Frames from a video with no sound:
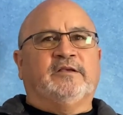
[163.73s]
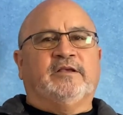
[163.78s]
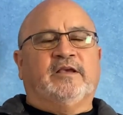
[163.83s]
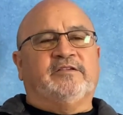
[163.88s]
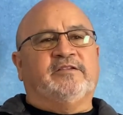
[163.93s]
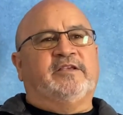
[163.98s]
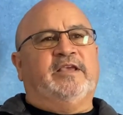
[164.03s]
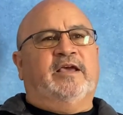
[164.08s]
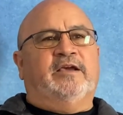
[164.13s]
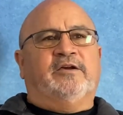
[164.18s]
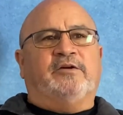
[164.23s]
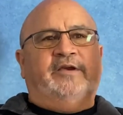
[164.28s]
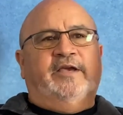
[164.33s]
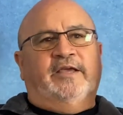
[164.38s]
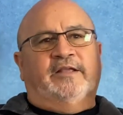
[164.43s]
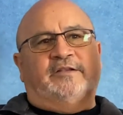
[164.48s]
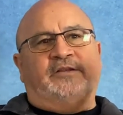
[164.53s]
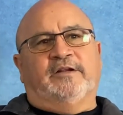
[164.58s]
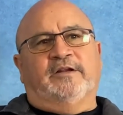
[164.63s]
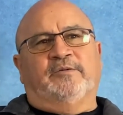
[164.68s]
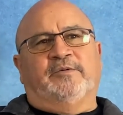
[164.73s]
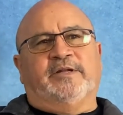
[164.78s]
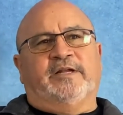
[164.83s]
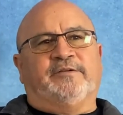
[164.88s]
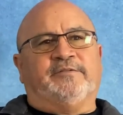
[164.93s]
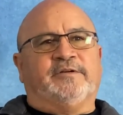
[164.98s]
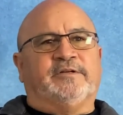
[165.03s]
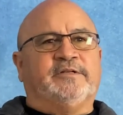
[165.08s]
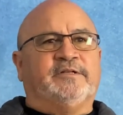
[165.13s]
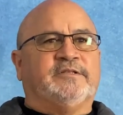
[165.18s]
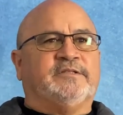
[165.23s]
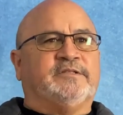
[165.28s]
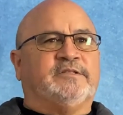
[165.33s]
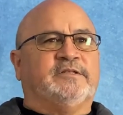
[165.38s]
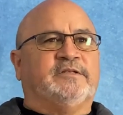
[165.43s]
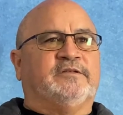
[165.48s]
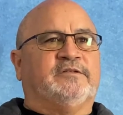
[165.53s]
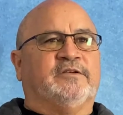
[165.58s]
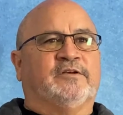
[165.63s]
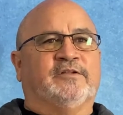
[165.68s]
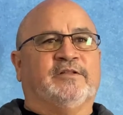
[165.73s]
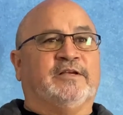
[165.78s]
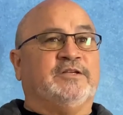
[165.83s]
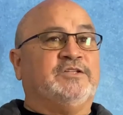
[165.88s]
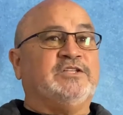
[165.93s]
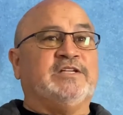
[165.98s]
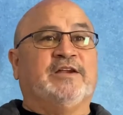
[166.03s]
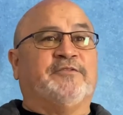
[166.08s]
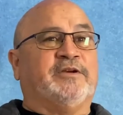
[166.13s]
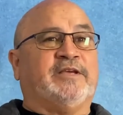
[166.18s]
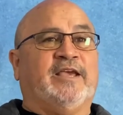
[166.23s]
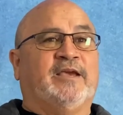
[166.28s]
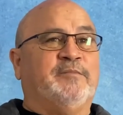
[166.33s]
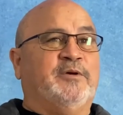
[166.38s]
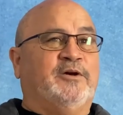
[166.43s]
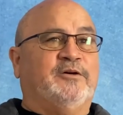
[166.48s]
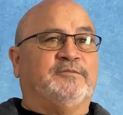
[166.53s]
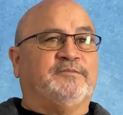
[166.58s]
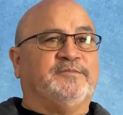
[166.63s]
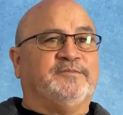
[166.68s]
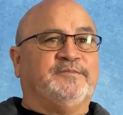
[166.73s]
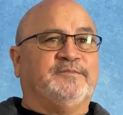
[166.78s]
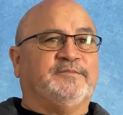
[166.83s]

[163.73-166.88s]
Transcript: I said, yeah, go ahead, you know, whatever. So then she never came home.